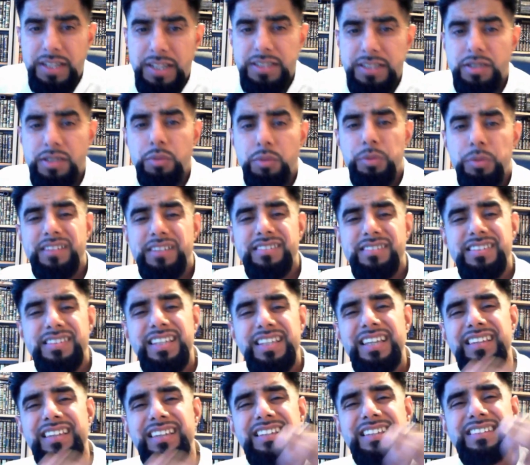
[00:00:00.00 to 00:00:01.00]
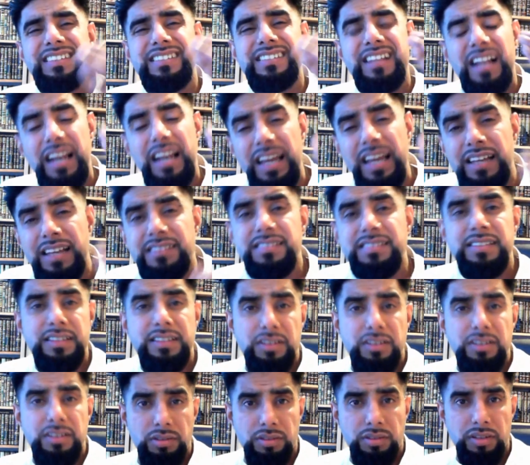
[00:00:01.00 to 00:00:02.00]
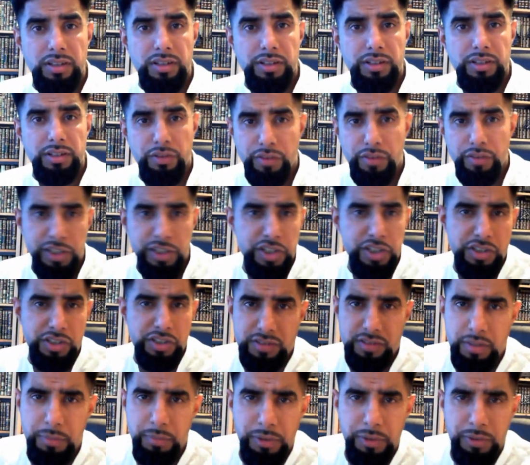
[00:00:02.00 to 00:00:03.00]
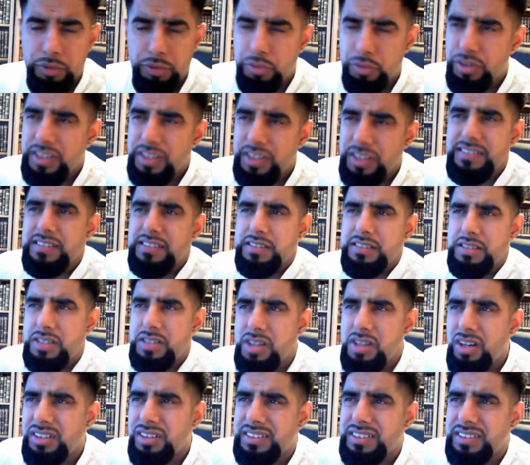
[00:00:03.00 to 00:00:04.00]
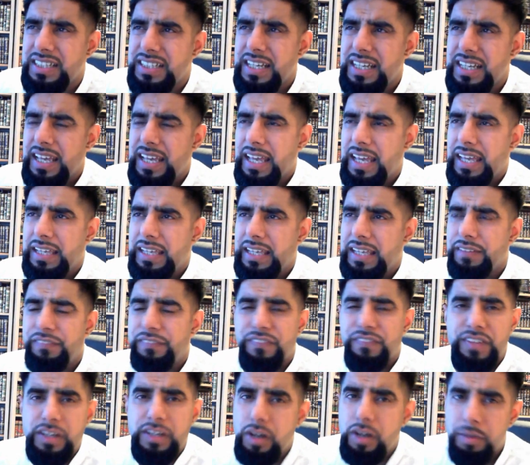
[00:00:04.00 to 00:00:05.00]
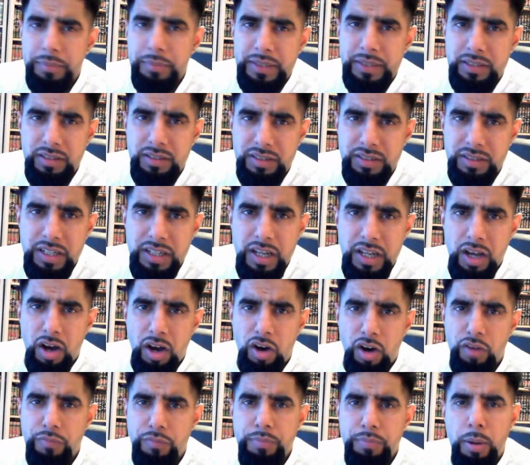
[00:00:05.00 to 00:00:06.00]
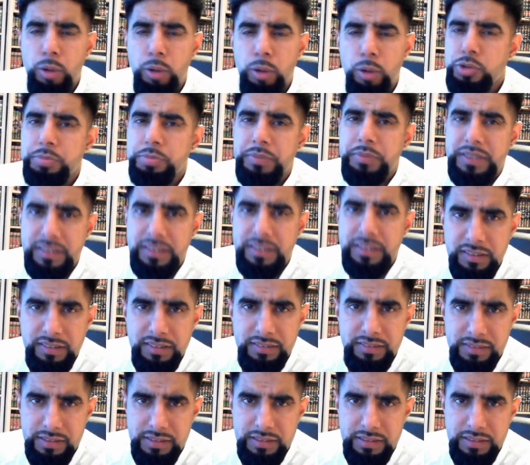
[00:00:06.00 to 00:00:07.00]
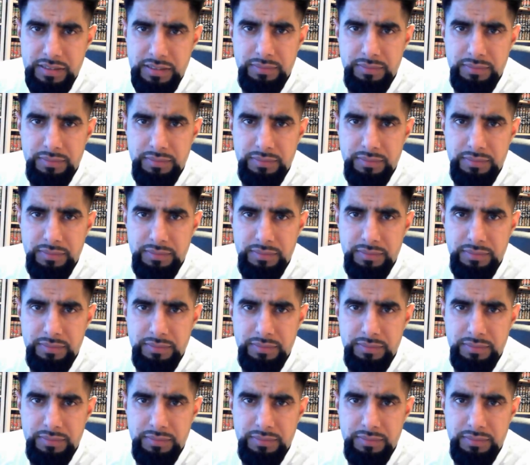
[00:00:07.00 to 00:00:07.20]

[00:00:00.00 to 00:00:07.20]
So we see these classical narrations coming through. This is not a phenomenon of postmodernity.